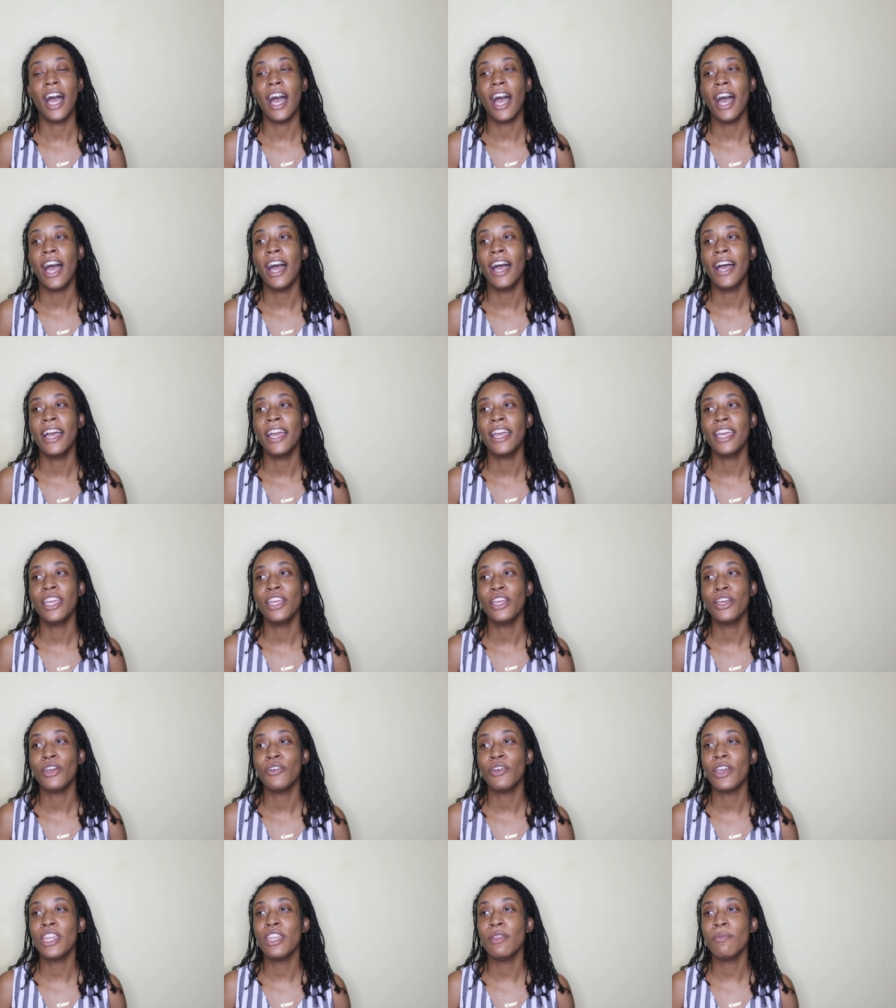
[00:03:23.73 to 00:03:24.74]
I
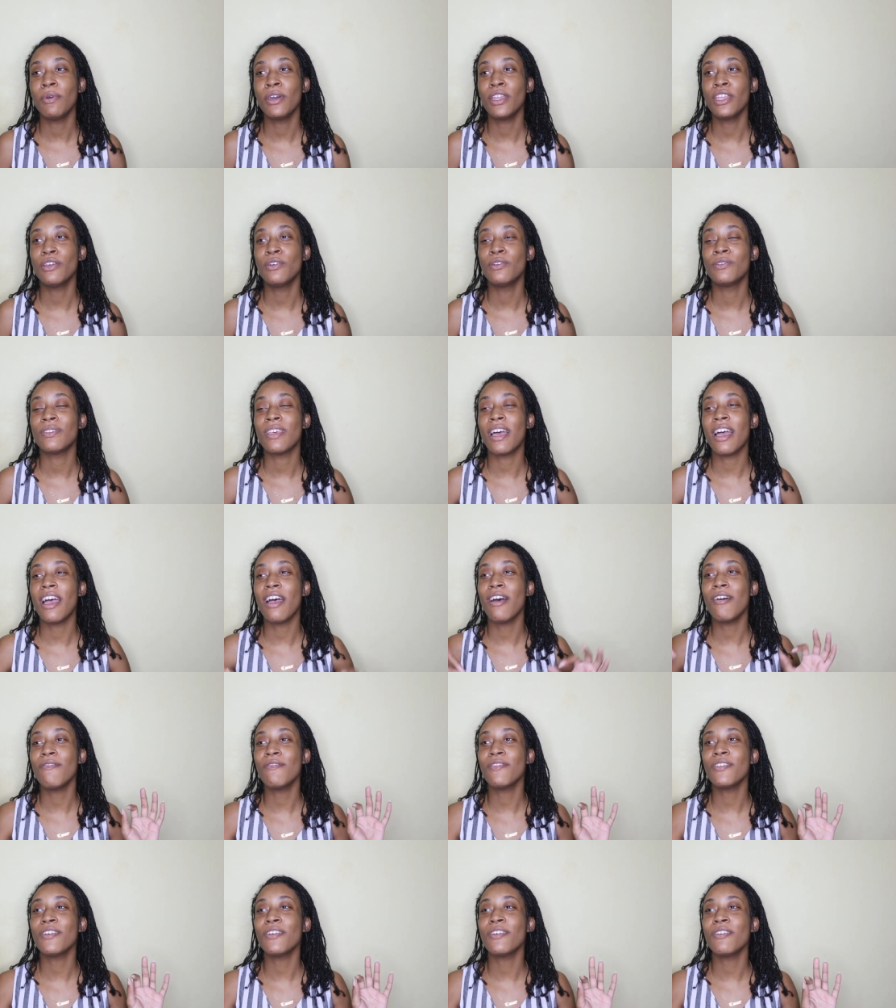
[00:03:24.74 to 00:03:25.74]
anybody who's
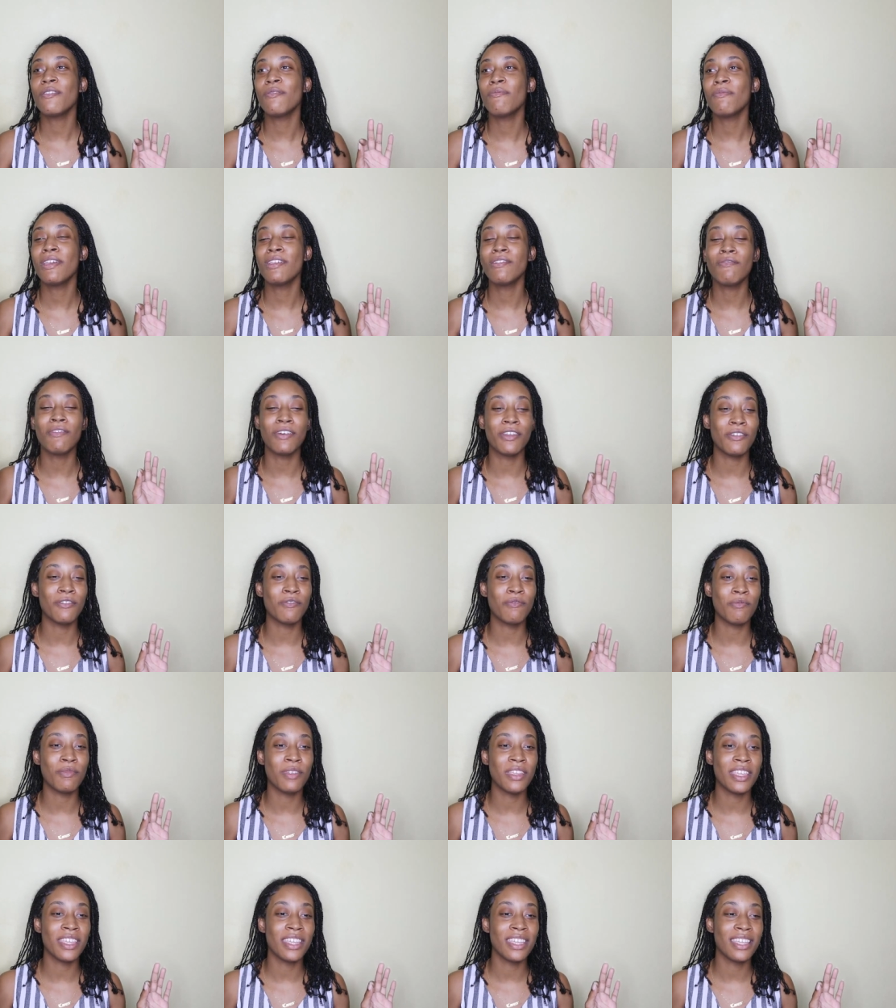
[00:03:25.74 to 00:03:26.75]
ever made fun of
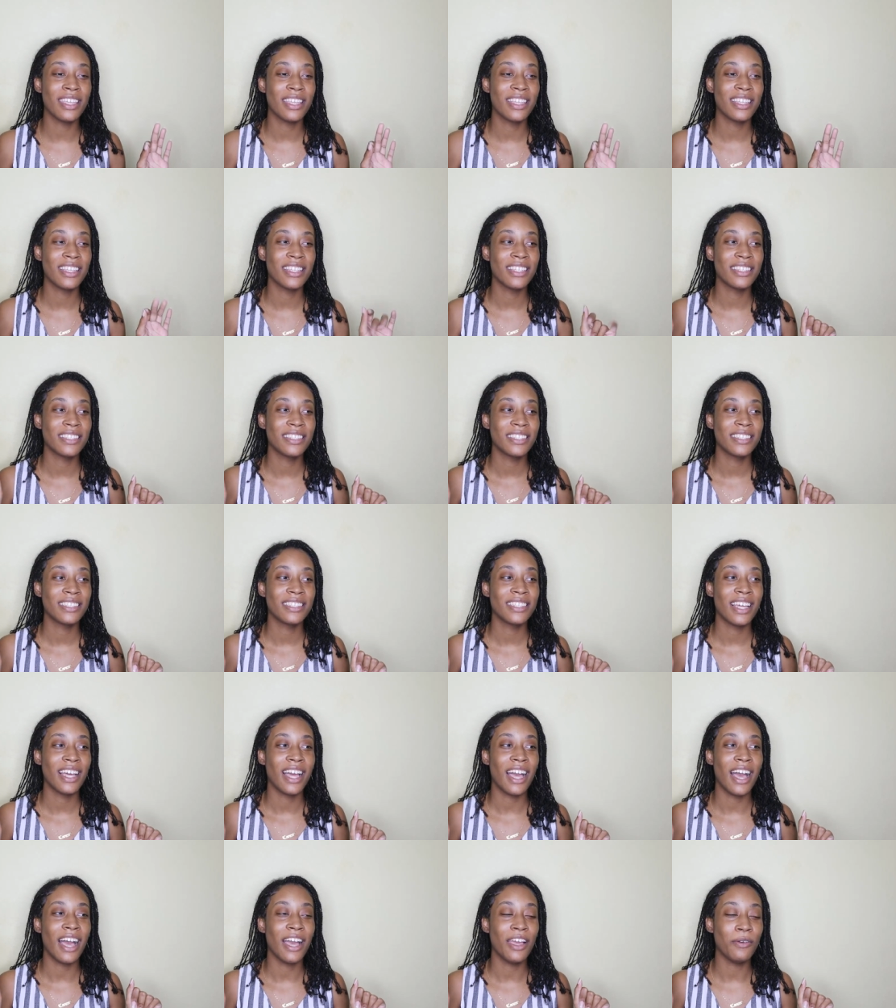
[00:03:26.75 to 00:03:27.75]
me,
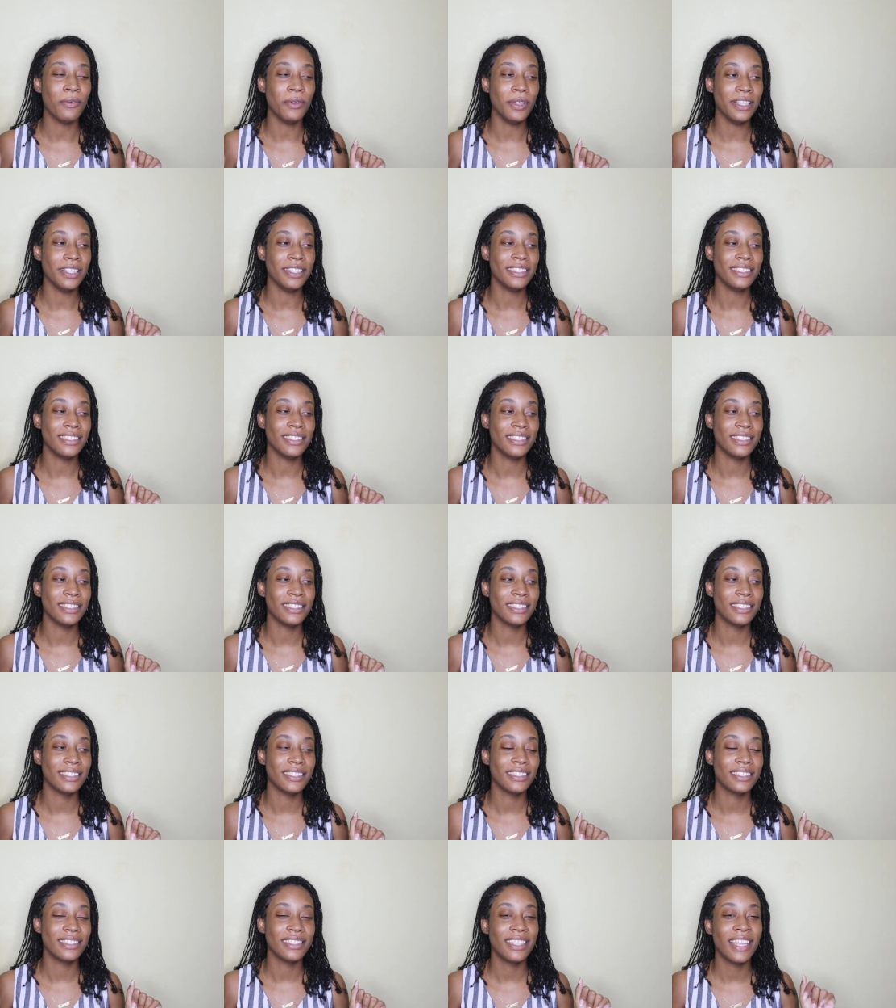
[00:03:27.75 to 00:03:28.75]
I will
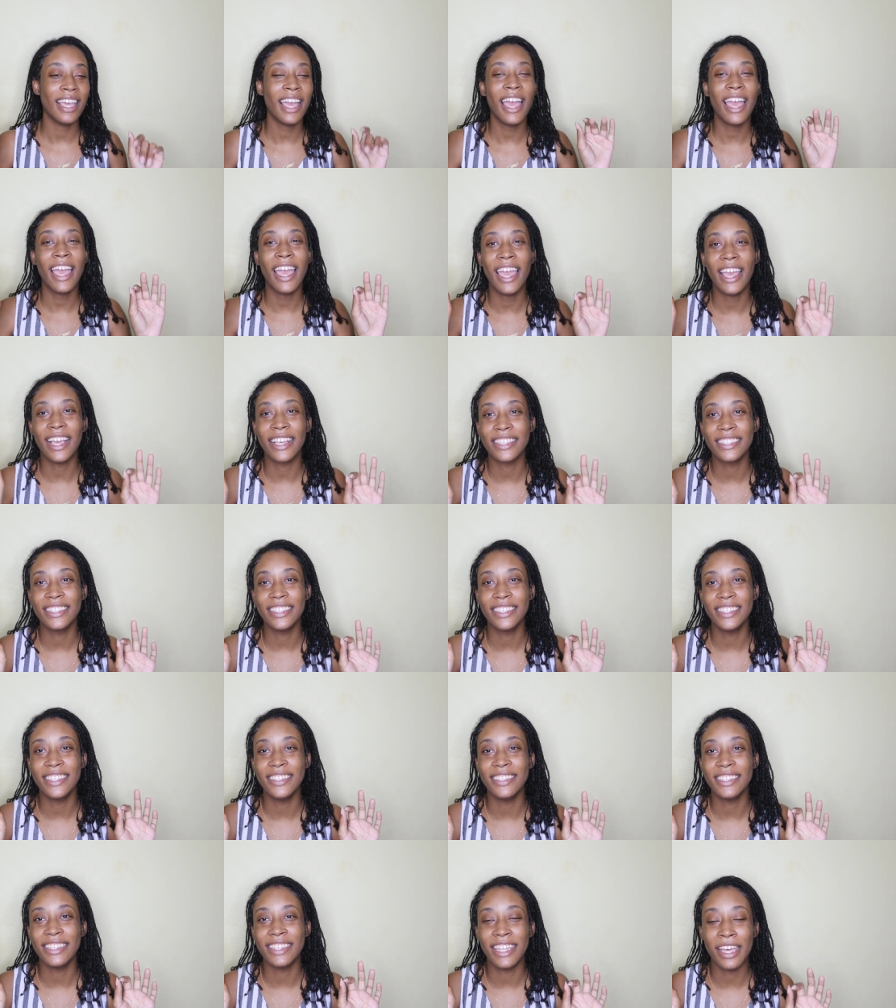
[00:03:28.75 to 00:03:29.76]

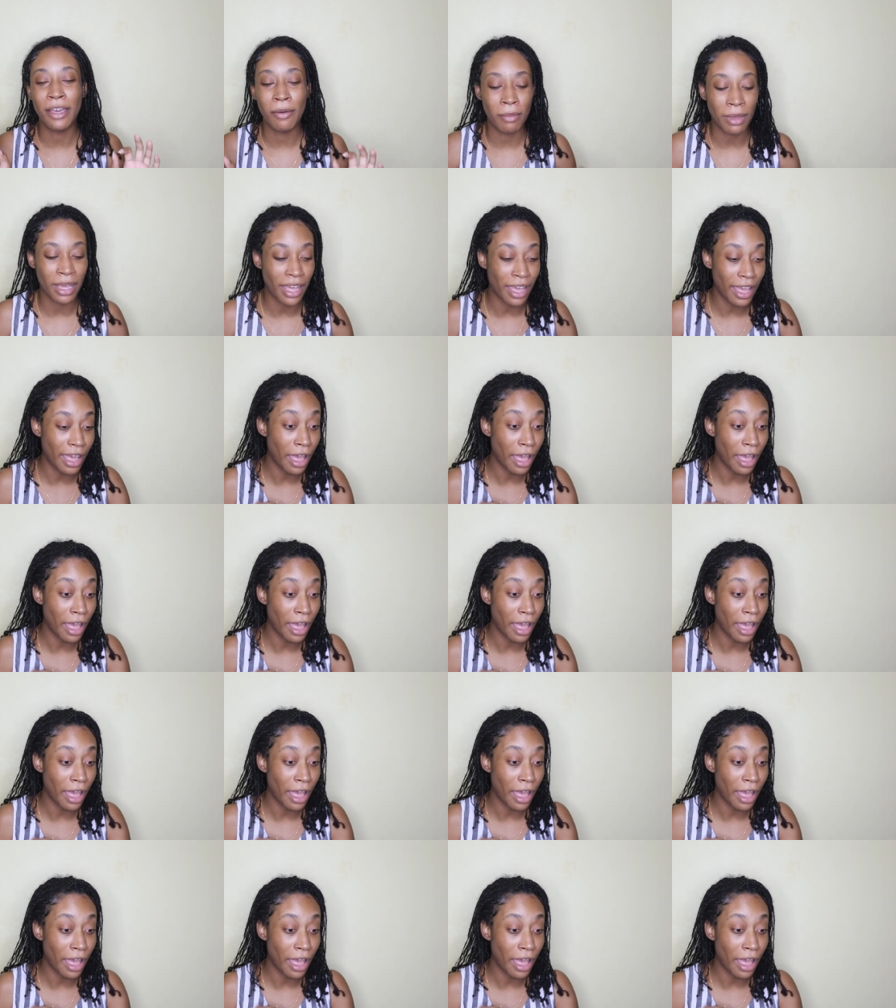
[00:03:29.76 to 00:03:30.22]
execute them.